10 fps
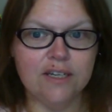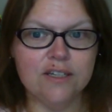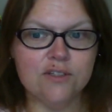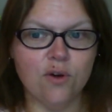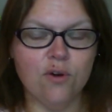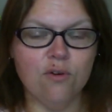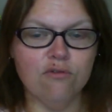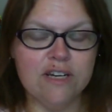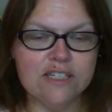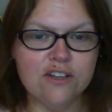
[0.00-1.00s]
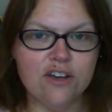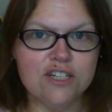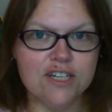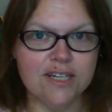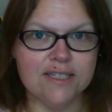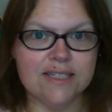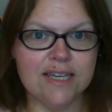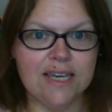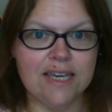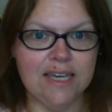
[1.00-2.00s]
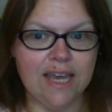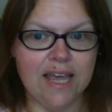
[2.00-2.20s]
So research is key,